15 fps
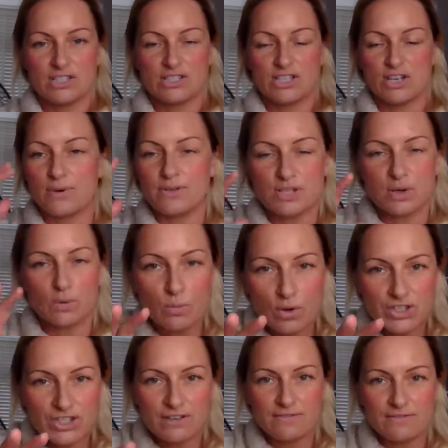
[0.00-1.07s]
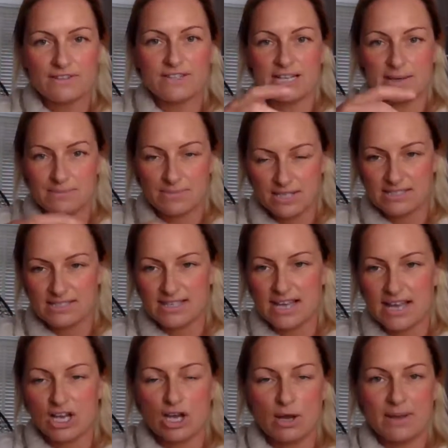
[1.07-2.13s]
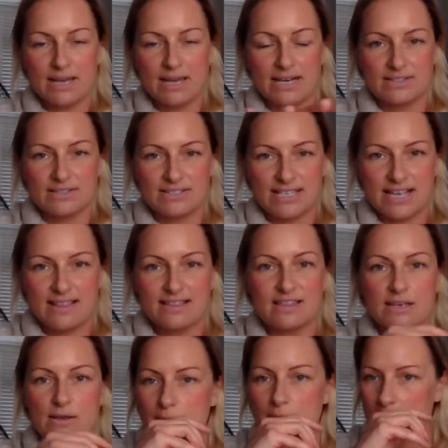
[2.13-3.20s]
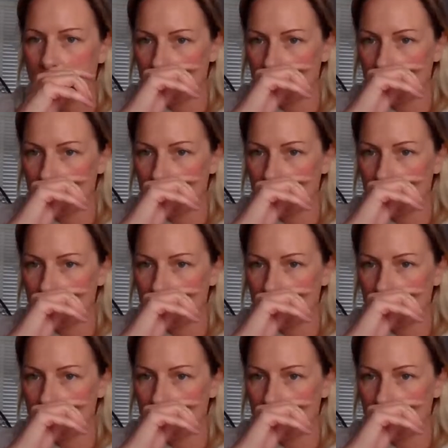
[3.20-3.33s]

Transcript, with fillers: so, so watch out for the tips because they're coming and I'll send them.